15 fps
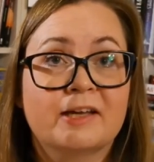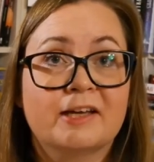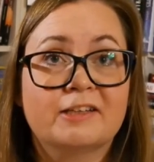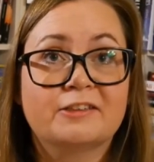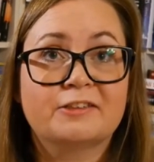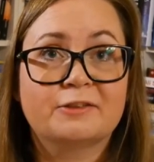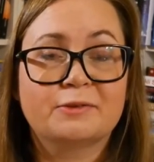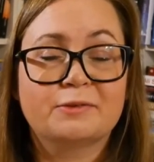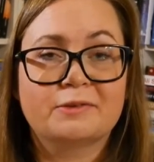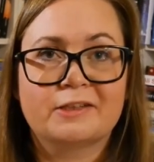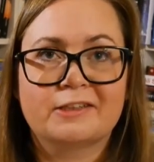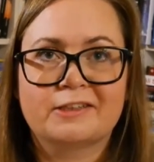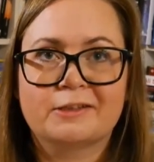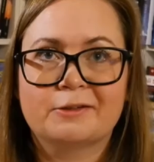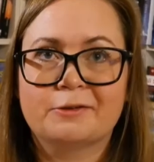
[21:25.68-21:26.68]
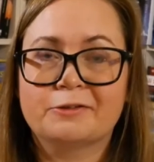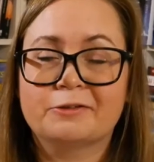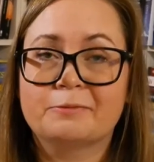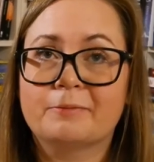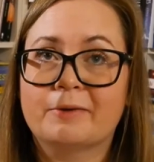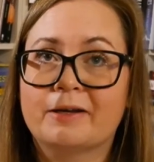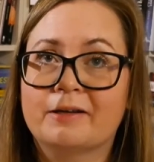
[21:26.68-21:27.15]
as soon as I
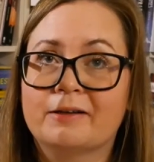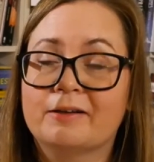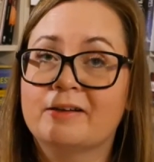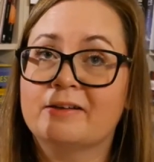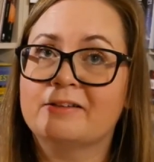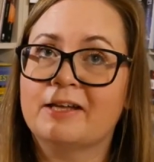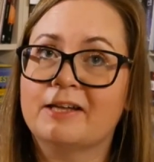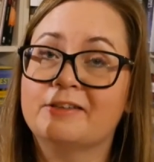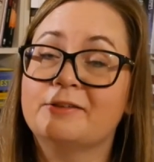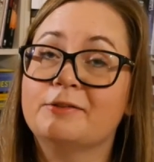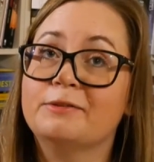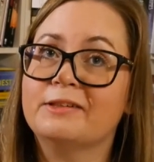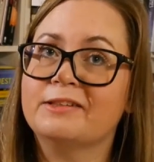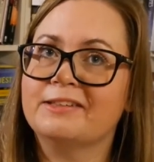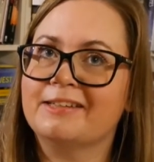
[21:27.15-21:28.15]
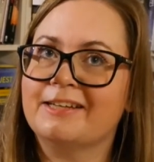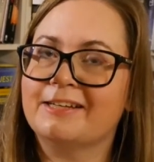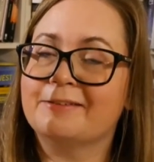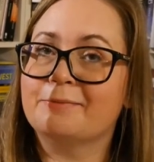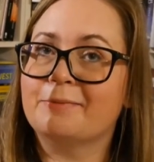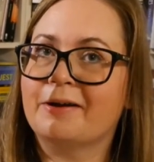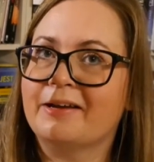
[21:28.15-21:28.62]
got my as soon as I
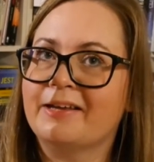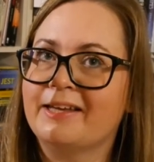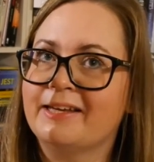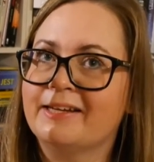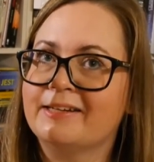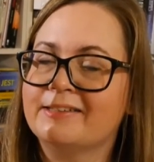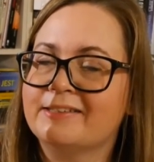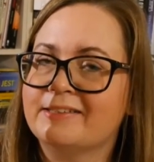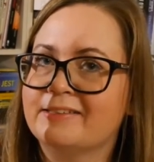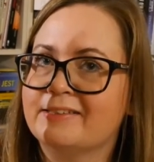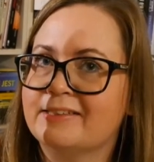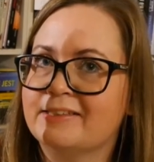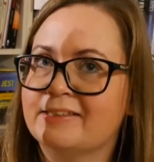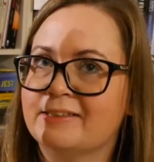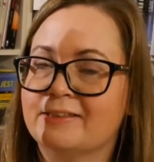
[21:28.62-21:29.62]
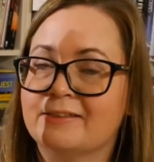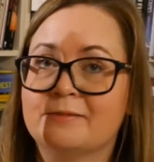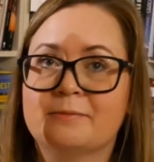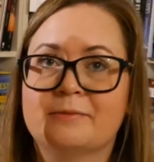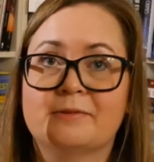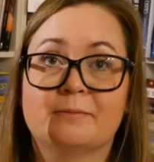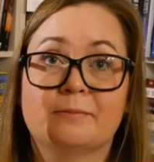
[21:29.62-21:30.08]
get my English edition
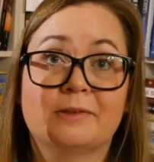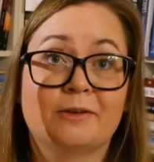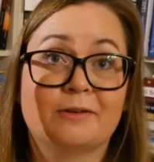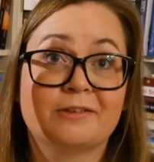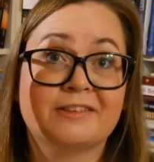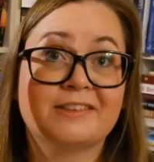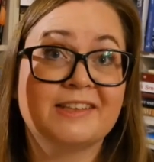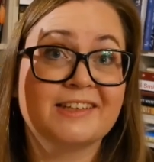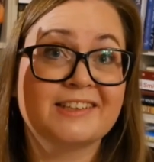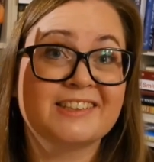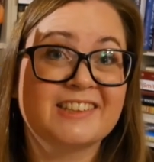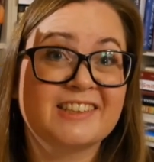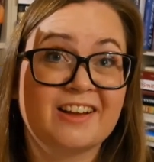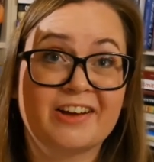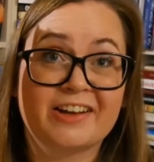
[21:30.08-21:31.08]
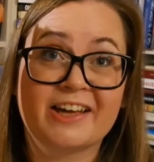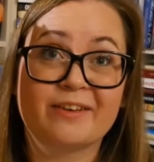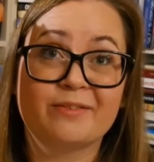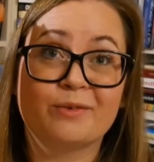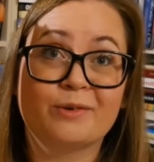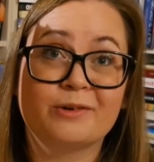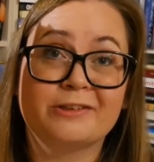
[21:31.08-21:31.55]
because yes, I
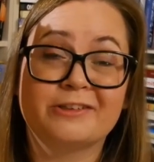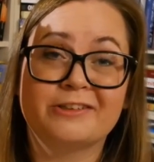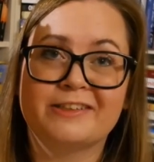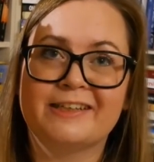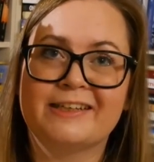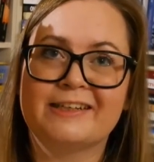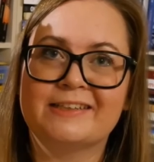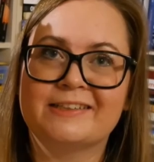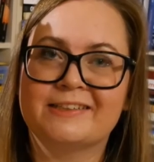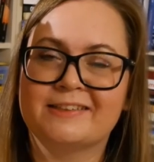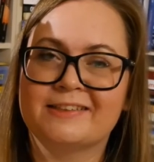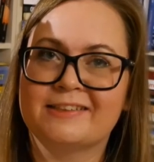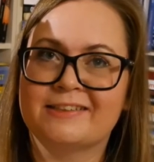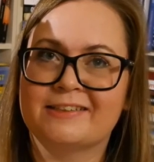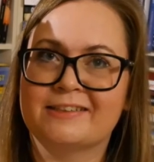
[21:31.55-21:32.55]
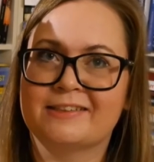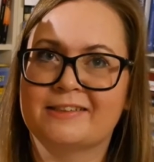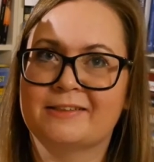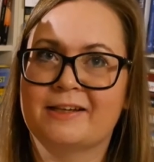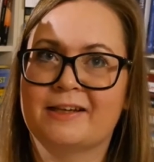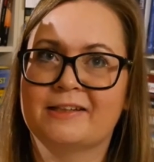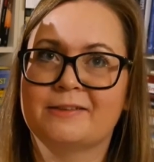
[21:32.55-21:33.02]
have ordered the English edition as,
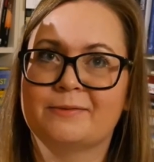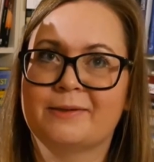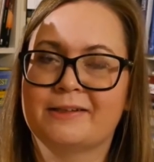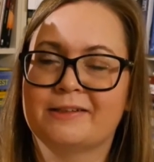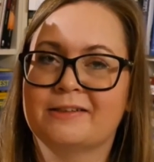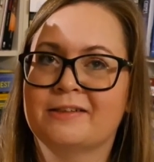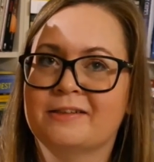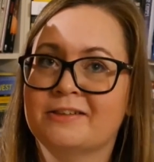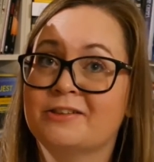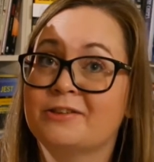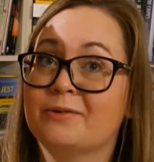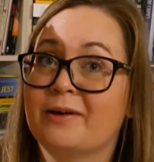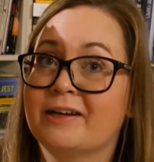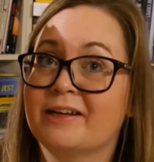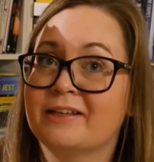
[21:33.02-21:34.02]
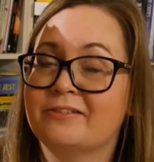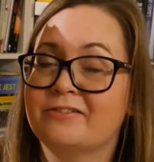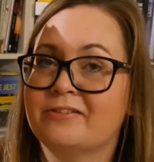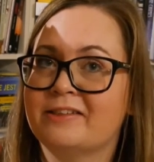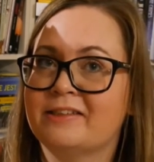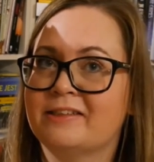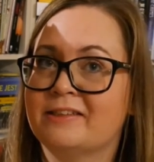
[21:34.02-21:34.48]
as well so I can
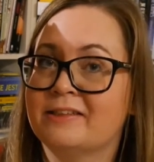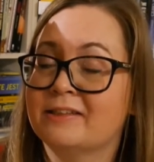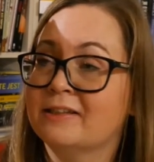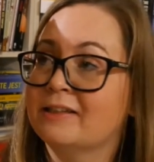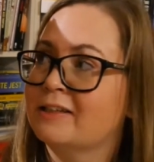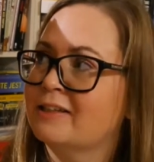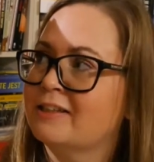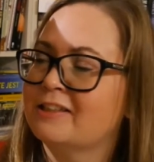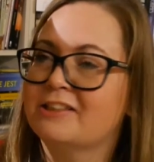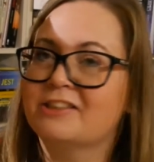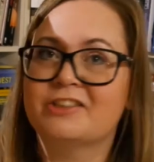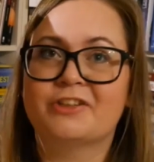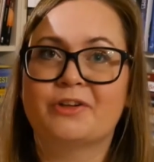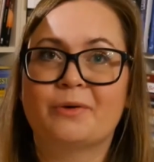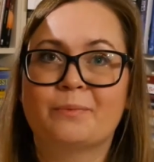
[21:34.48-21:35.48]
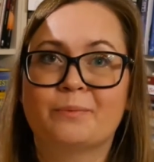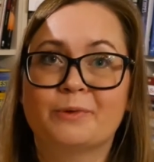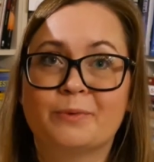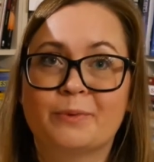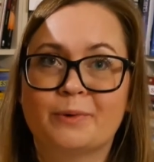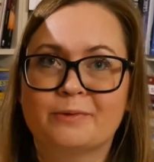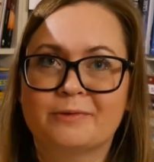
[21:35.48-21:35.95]
read some
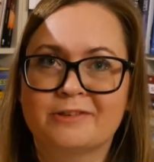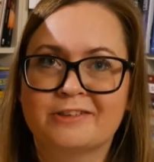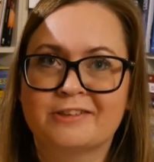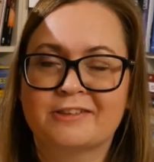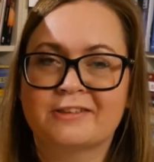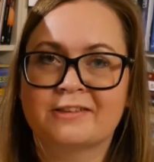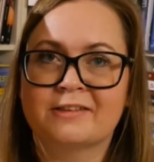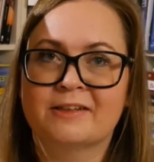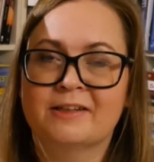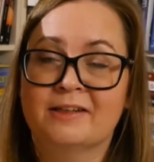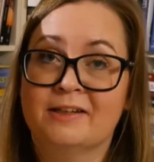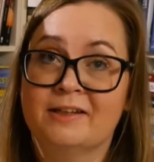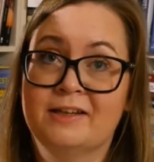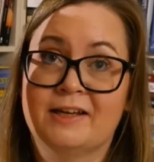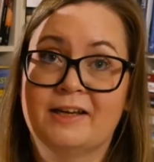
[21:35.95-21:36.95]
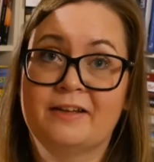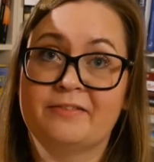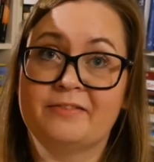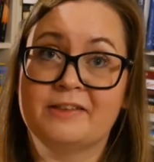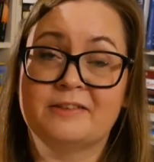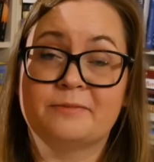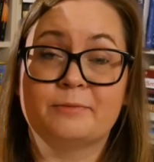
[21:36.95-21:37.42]
quotes and
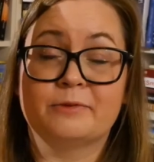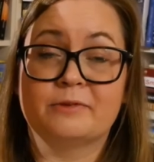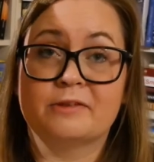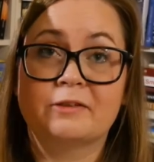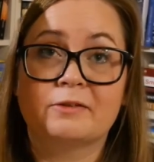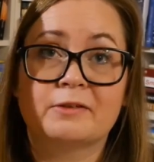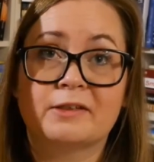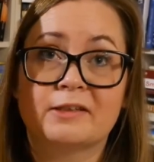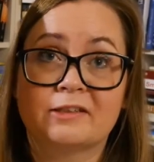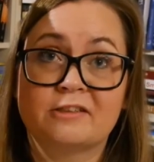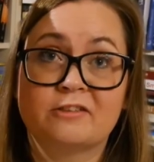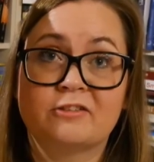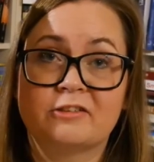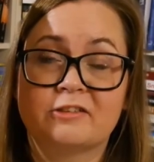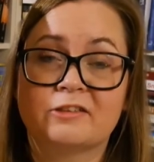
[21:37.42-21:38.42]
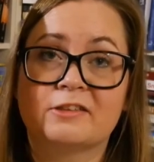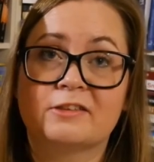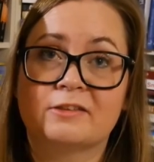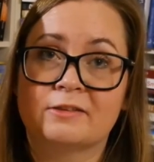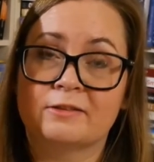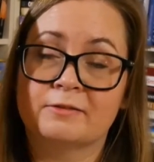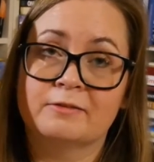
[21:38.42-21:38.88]
this book is just
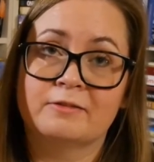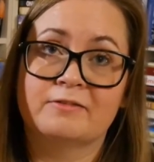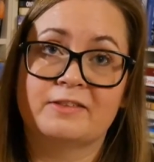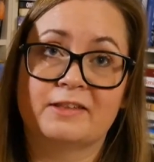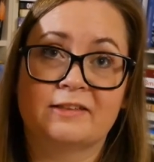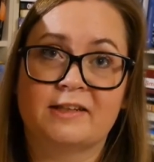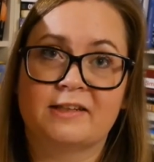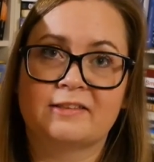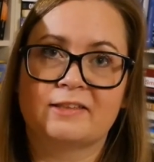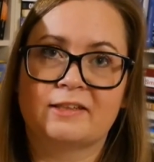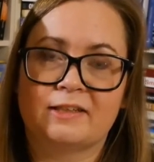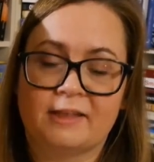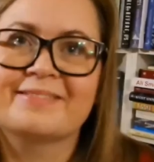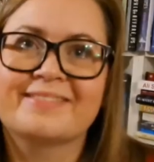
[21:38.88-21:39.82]
fantastic.